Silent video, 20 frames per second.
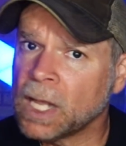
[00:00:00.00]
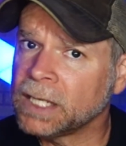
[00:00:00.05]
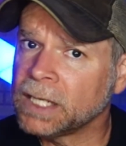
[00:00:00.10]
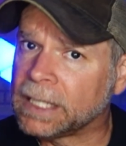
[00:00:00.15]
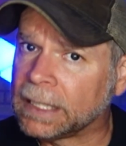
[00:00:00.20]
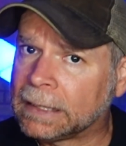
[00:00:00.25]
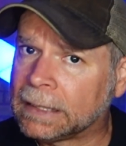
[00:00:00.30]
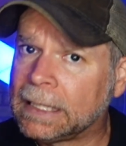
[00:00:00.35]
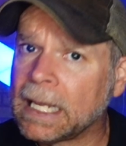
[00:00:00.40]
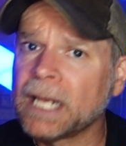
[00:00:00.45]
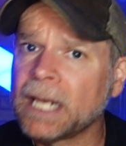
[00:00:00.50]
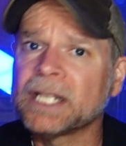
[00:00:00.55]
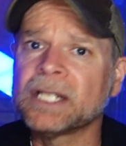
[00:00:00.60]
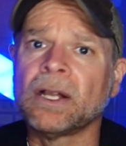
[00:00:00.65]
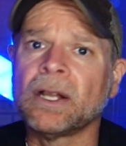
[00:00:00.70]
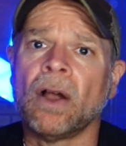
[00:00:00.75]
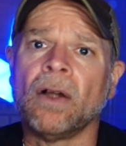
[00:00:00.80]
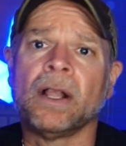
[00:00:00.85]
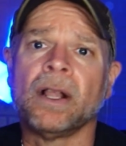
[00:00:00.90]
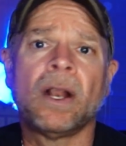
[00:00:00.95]
To get
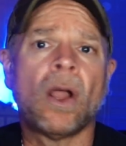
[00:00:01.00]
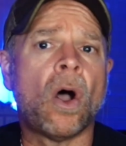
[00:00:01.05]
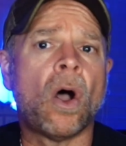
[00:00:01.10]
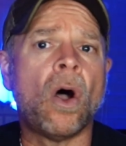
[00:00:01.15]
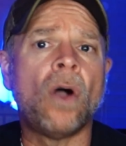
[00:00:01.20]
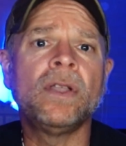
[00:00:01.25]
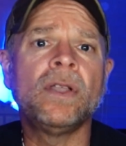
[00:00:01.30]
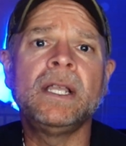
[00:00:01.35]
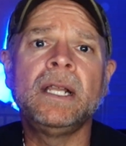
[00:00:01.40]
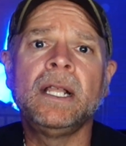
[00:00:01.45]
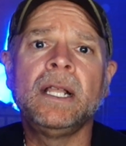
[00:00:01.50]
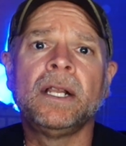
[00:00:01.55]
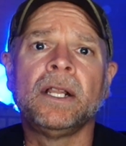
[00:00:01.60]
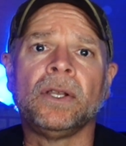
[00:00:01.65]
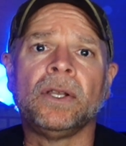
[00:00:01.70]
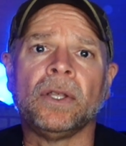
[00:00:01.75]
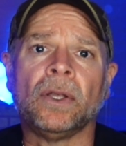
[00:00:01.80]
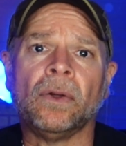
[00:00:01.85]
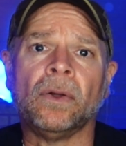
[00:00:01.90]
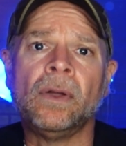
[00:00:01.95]
started, all you need to
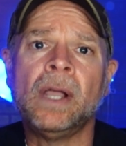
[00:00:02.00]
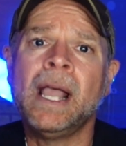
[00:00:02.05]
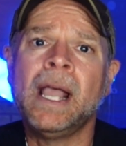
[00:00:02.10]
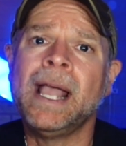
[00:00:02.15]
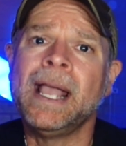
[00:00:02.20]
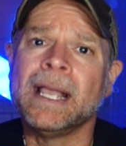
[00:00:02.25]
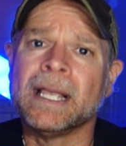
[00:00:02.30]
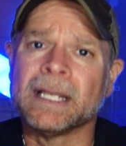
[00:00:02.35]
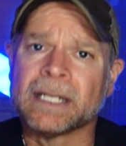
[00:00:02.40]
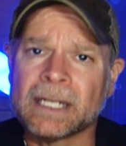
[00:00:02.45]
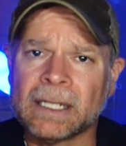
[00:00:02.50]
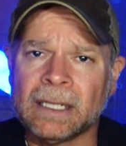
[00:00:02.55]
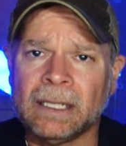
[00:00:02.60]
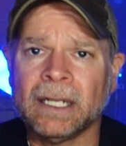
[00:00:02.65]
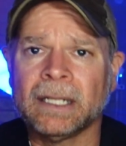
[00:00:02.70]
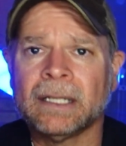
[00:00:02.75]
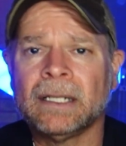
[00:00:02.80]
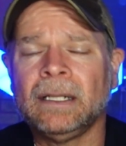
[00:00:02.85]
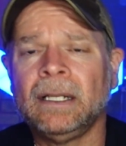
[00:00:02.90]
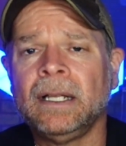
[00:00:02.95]
do is
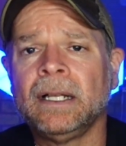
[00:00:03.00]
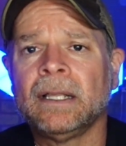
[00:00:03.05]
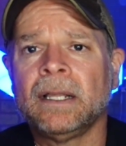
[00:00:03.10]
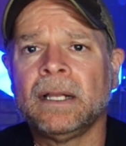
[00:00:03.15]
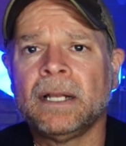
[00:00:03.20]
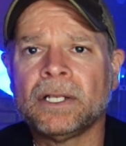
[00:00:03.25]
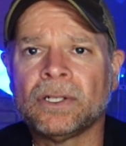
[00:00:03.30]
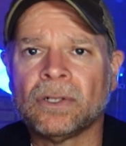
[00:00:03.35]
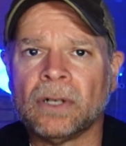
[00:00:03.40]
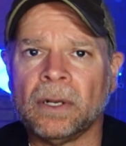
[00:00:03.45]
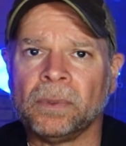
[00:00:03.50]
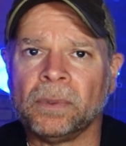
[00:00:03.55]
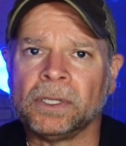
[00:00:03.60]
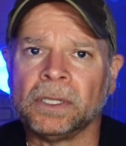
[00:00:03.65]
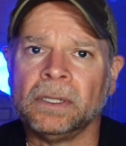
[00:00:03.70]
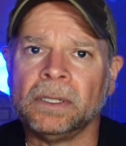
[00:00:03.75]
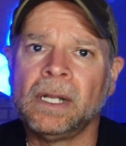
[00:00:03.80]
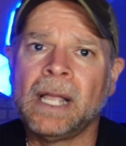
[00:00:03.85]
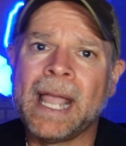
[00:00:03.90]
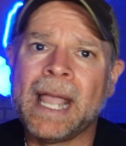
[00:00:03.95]
click the link in the
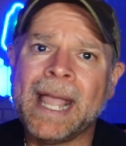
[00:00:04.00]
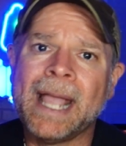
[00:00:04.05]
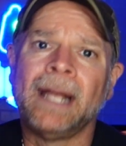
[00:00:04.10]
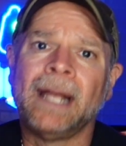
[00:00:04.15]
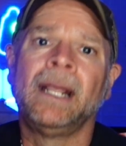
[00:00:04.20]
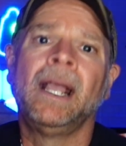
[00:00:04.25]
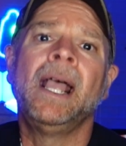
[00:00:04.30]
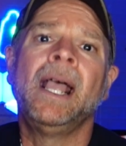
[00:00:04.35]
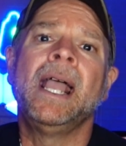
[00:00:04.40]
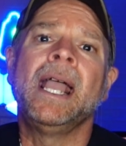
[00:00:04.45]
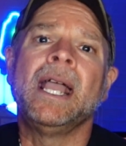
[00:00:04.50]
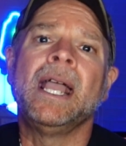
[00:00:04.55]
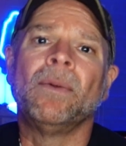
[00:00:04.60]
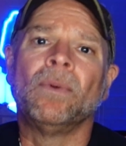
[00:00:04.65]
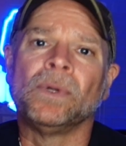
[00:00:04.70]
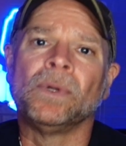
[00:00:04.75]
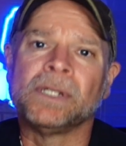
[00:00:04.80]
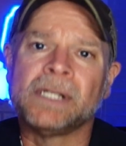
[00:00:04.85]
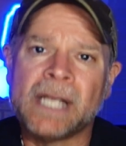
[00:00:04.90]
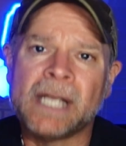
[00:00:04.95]
description, and it
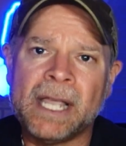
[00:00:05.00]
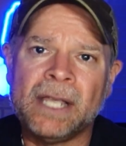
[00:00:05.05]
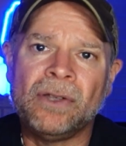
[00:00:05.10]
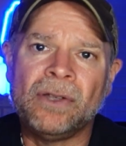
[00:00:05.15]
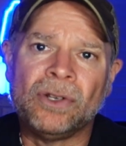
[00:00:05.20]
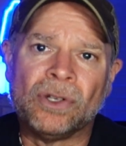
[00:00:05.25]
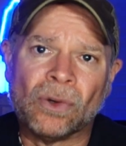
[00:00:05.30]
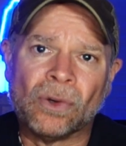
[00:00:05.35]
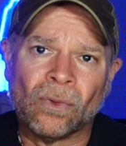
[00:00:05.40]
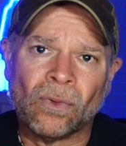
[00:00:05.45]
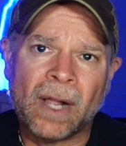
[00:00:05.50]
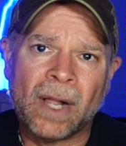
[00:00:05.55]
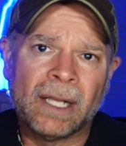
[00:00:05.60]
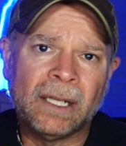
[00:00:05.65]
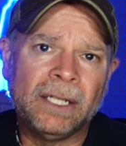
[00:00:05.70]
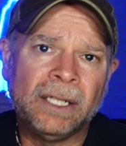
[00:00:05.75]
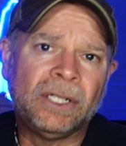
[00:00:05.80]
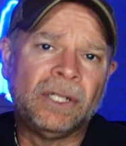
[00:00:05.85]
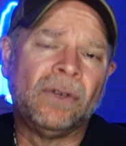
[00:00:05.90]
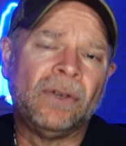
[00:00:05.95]
will take you
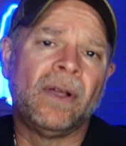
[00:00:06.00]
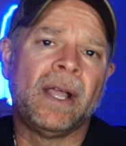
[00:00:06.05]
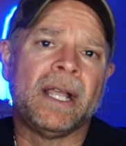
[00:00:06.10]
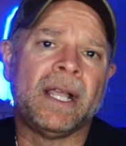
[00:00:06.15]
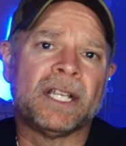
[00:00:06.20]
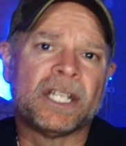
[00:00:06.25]
directly to a